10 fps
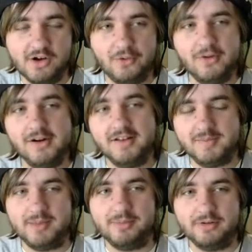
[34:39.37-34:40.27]
Or it's
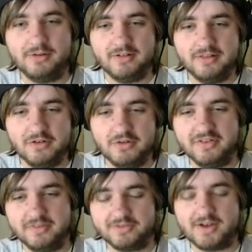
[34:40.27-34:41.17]
people who
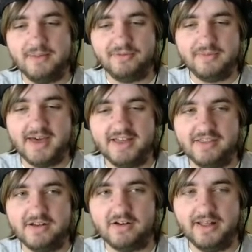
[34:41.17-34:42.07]
subscribed from that
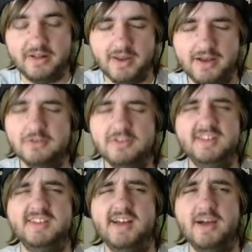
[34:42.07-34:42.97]
and then are like, wait, who's
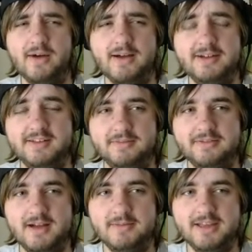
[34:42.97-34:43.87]
this guy? Why am I
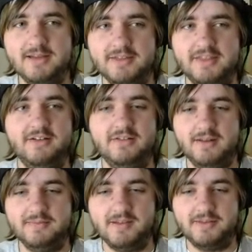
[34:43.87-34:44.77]
subscribed to him? And then they're
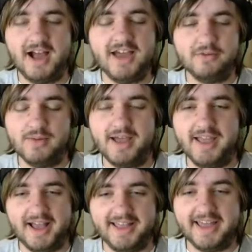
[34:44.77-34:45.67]
on something. Either
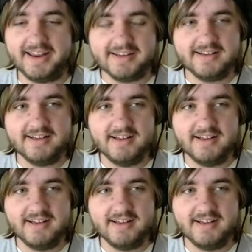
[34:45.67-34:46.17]
way, I get it.